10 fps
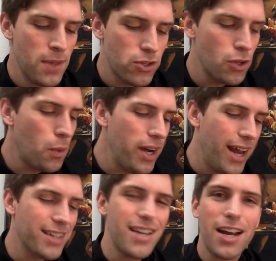So on the one
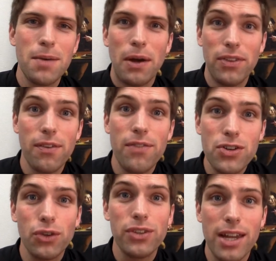hand, it's talking about the
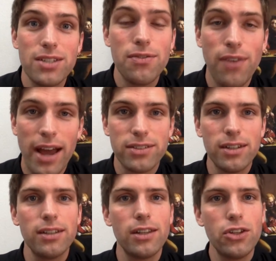official days of
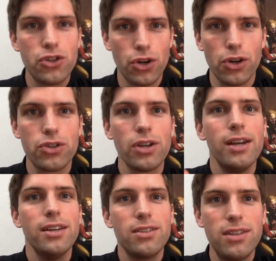fasting that the church
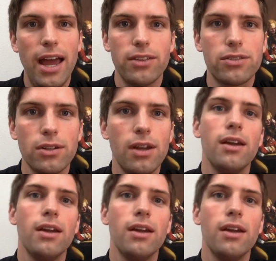sets.